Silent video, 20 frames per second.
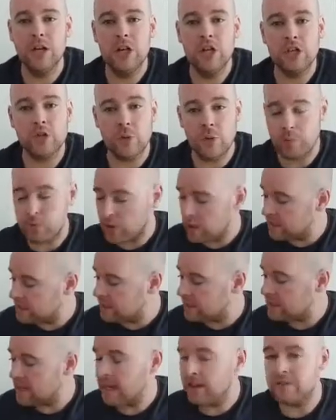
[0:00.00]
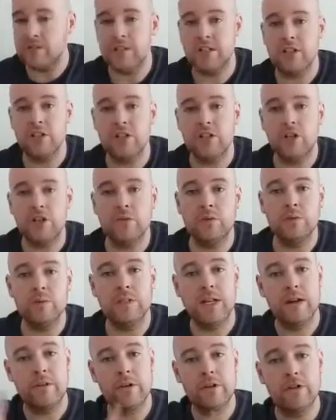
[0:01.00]
Shall we practice counting in 2s from
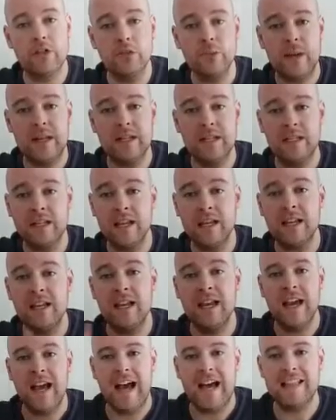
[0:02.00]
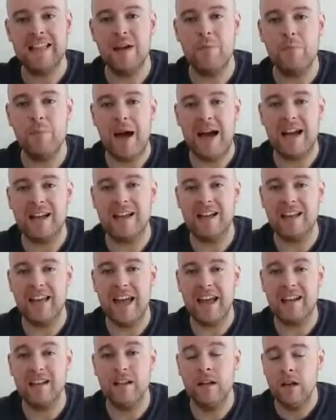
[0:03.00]
0 to 20 and then back
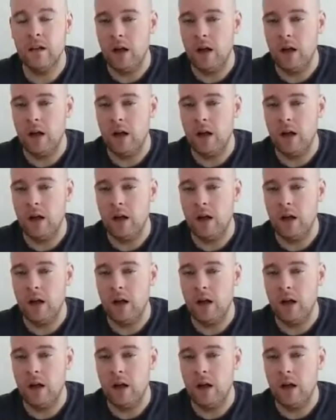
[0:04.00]
again?